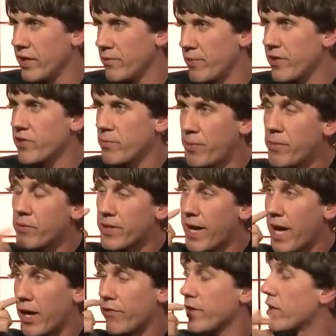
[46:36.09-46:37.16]
and basically people
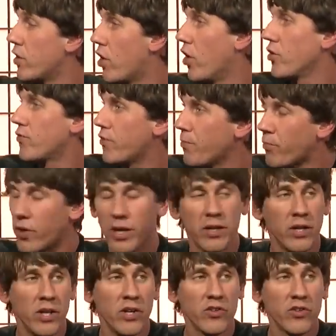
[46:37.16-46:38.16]
that have like a large footprint.